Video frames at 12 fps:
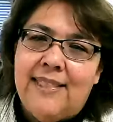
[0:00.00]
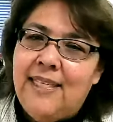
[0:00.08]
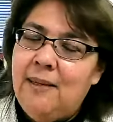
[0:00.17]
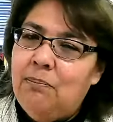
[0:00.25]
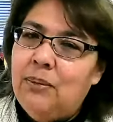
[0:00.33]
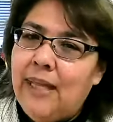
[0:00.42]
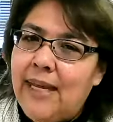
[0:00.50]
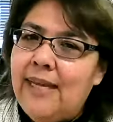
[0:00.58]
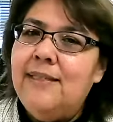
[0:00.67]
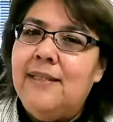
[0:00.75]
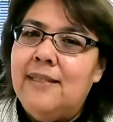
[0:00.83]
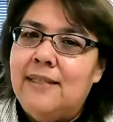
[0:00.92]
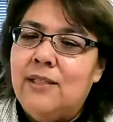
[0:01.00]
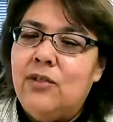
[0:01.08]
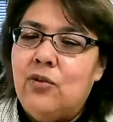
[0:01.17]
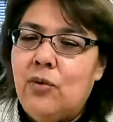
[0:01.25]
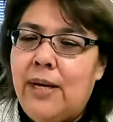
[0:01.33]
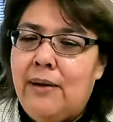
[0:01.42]
he blazes a
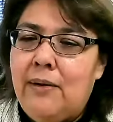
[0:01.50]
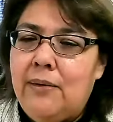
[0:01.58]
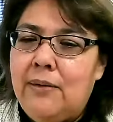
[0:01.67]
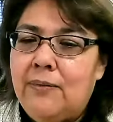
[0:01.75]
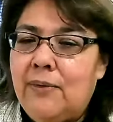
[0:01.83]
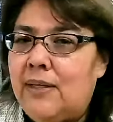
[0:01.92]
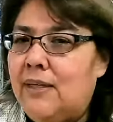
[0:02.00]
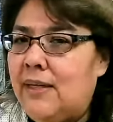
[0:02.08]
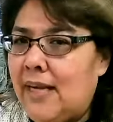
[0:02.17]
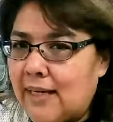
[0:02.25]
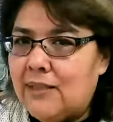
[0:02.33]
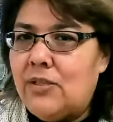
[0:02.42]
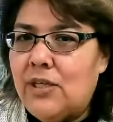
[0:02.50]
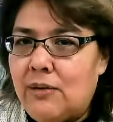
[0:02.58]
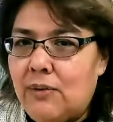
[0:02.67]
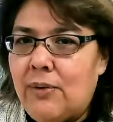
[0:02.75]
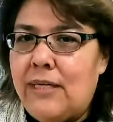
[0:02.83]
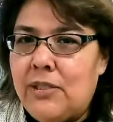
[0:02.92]
trail for the next
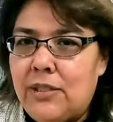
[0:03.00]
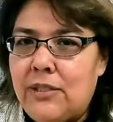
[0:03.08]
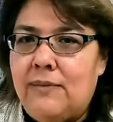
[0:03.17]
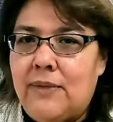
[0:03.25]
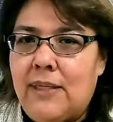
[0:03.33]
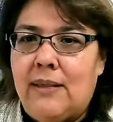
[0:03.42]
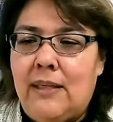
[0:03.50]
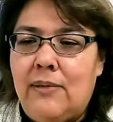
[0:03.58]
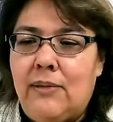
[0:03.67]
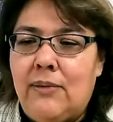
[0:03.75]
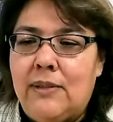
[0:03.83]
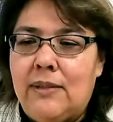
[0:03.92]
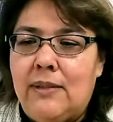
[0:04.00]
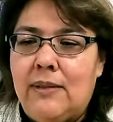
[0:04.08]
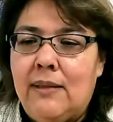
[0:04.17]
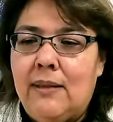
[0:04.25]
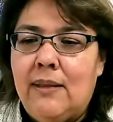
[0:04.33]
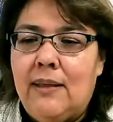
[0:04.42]
generation of Latinos.
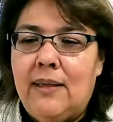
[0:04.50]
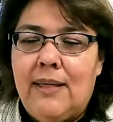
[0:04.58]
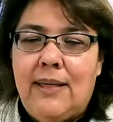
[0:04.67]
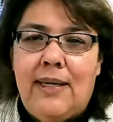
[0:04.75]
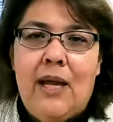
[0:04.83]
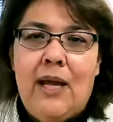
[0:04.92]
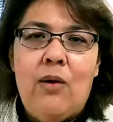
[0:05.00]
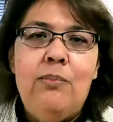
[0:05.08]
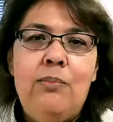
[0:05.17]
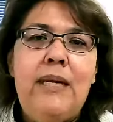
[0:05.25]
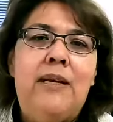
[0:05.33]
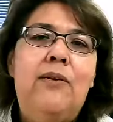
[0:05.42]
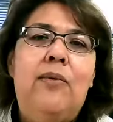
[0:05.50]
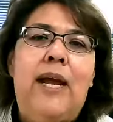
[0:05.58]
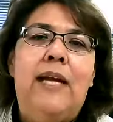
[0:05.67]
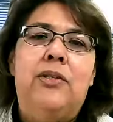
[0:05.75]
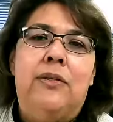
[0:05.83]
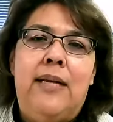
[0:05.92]
Help me
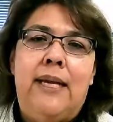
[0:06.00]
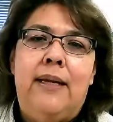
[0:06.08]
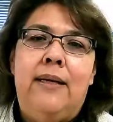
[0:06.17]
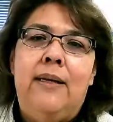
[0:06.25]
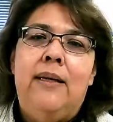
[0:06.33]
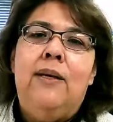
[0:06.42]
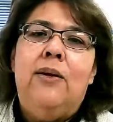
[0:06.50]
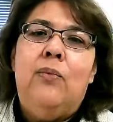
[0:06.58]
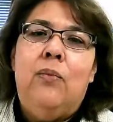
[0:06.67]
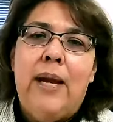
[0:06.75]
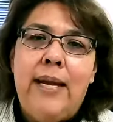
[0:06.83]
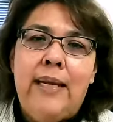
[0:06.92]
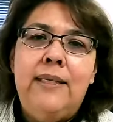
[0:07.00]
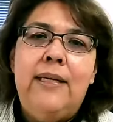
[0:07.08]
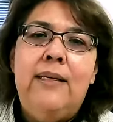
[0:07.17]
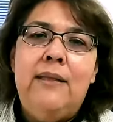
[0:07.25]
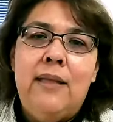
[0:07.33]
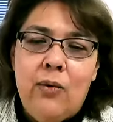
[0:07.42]
congratulate
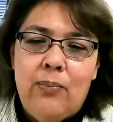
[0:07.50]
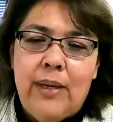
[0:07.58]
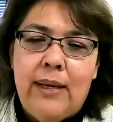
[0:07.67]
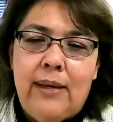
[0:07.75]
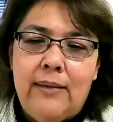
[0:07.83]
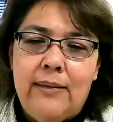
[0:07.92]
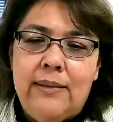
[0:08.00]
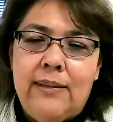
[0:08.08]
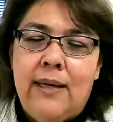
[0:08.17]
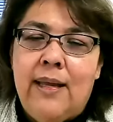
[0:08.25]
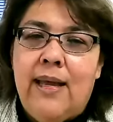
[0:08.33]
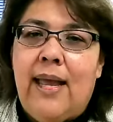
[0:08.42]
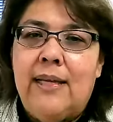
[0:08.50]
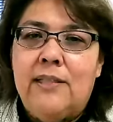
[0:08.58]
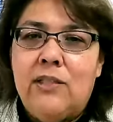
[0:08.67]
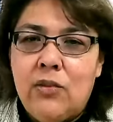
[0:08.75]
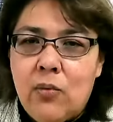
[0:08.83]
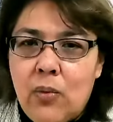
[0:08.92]
Randy Lopez
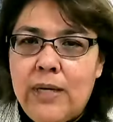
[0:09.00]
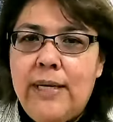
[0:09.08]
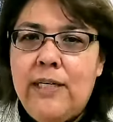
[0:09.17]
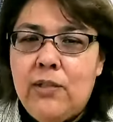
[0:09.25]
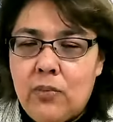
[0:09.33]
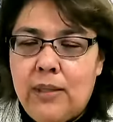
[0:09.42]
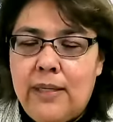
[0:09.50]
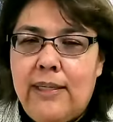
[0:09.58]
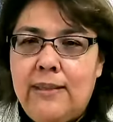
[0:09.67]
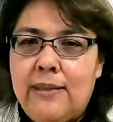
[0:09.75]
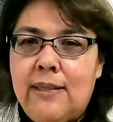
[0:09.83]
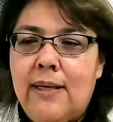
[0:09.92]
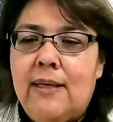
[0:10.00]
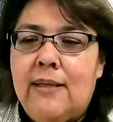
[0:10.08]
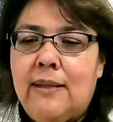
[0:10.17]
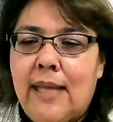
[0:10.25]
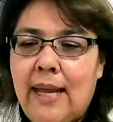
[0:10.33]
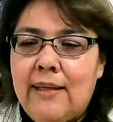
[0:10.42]
as twenty twenty's
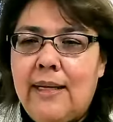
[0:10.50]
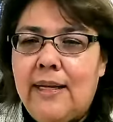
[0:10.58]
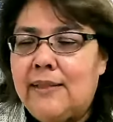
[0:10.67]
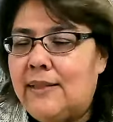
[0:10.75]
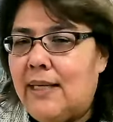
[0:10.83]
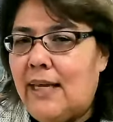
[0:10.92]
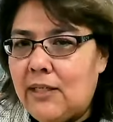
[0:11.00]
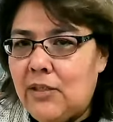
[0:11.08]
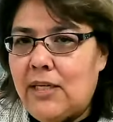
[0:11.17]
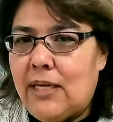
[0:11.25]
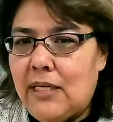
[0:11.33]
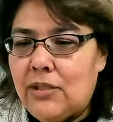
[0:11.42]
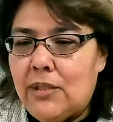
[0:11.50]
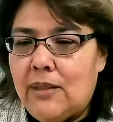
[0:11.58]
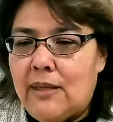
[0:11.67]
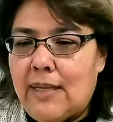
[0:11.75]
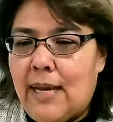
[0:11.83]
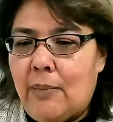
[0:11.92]
Latinx Education
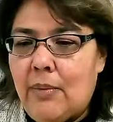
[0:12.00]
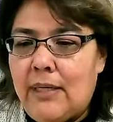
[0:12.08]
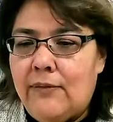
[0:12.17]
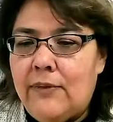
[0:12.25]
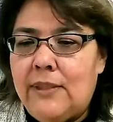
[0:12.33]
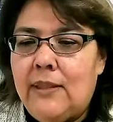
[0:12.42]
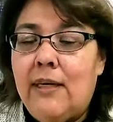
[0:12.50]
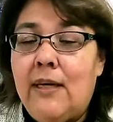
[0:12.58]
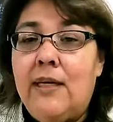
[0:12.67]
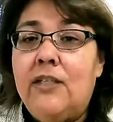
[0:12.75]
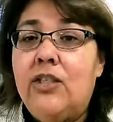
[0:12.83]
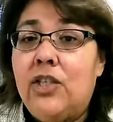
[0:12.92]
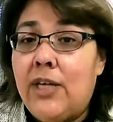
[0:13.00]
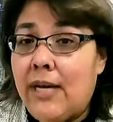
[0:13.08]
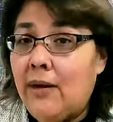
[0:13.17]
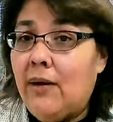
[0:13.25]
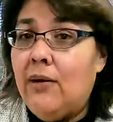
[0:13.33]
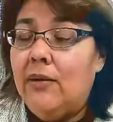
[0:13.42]
Collaborative's
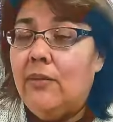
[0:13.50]
chair